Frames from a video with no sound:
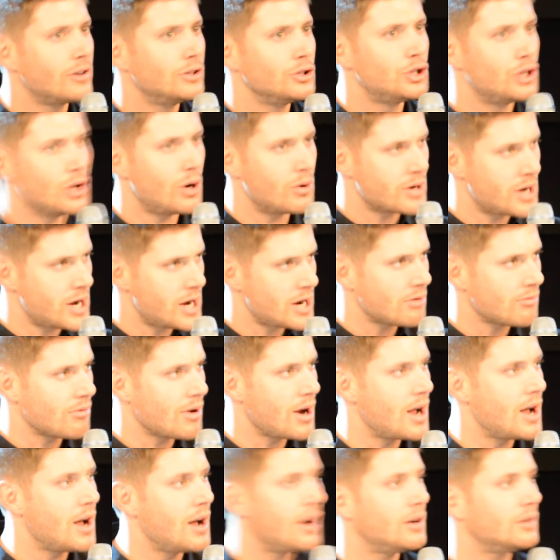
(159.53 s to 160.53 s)
joking
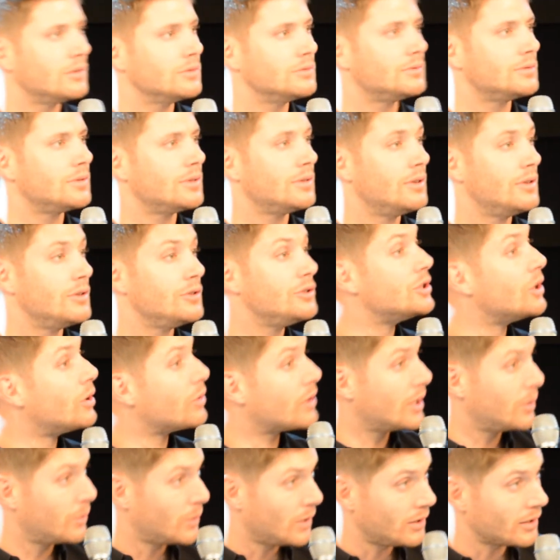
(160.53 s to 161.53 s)
around,
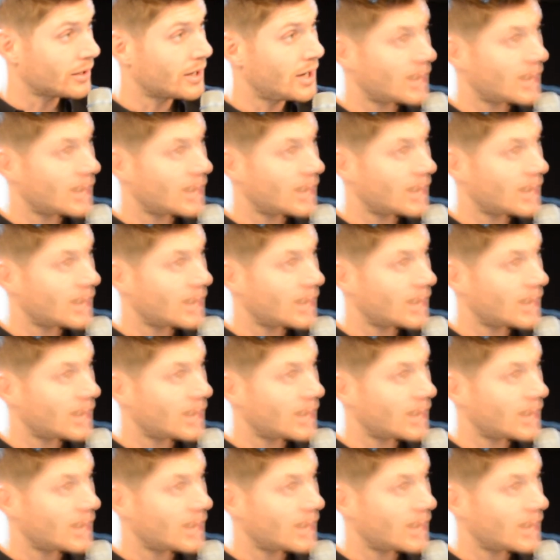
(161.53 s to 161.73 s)
joking while the